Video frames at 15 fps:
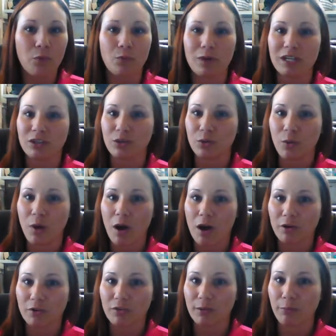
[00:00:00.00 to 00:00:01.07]
We do
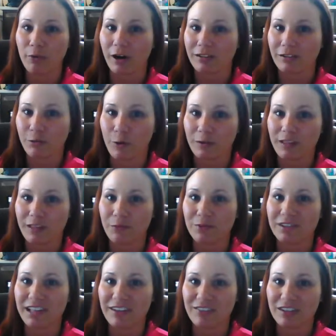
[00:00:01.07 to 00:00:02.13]
honor the price quote that
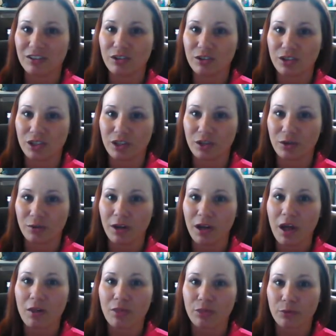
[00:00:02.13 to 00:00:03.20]
was given to you
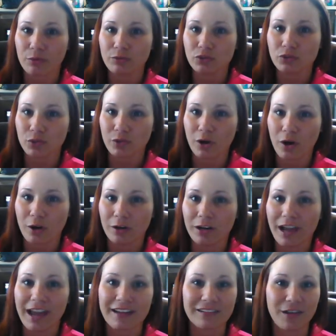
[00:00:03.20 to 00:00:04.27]
through TrueCar
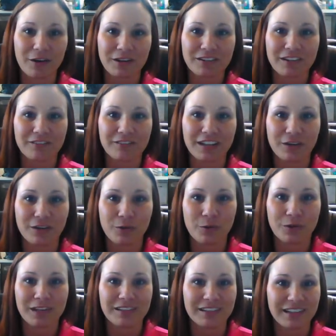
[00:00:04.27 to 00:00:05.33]
as long as the
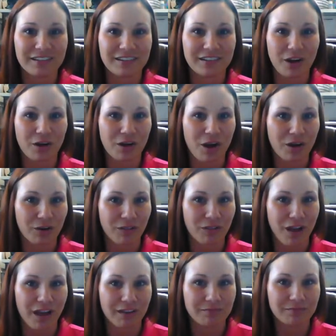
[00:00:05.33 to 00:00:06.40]
vehicle is in stock on our
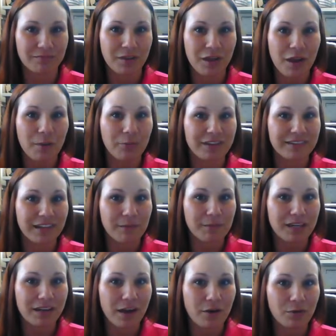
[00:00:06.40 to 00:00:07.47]
lot. Please let
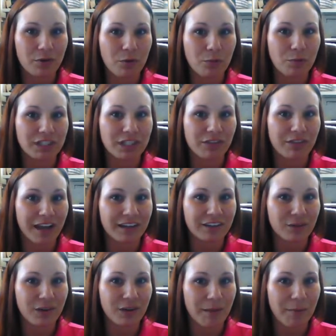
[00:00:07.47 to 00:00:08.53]
me know when you'd
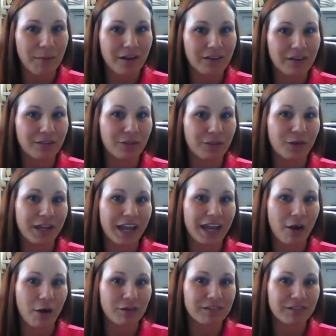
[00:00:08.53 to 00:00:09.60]
like to come out and look
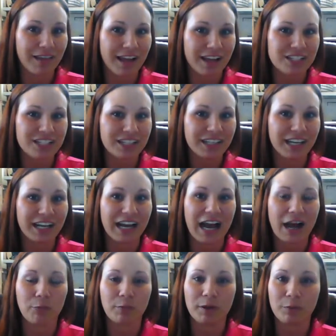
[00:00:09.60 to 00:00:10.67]
at our selection and
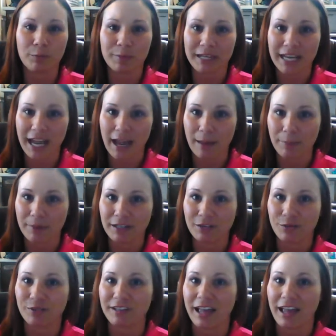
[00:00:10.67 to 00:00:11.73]
I will be happy
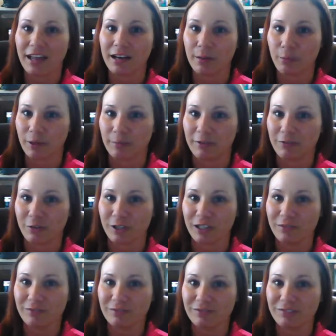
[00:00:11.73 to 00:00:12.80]
to set an appointment for
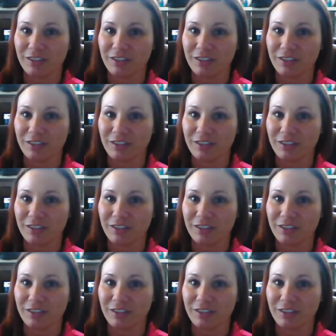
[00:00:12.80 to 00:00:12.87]
you.